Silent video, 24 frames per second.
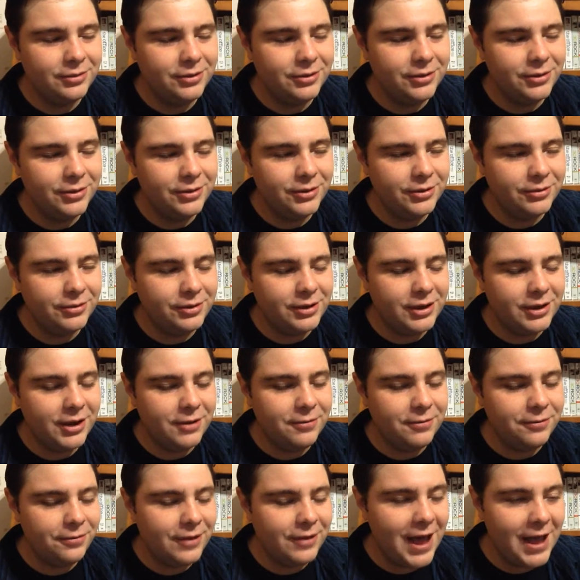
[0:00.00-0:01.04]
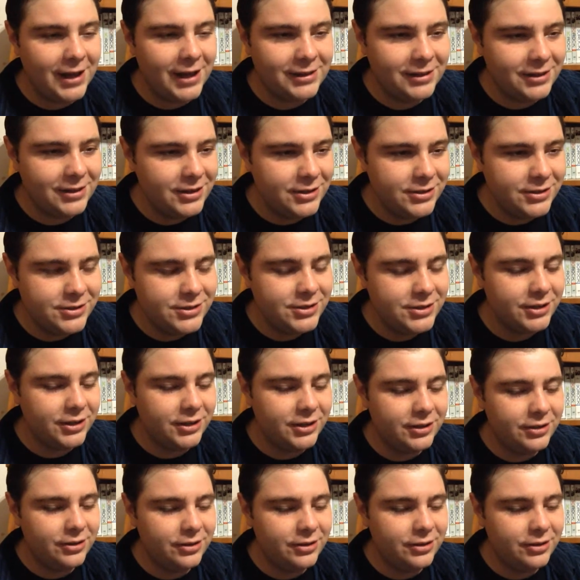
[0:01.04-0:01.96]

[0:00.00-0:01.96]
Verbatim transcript: the kind of fact is,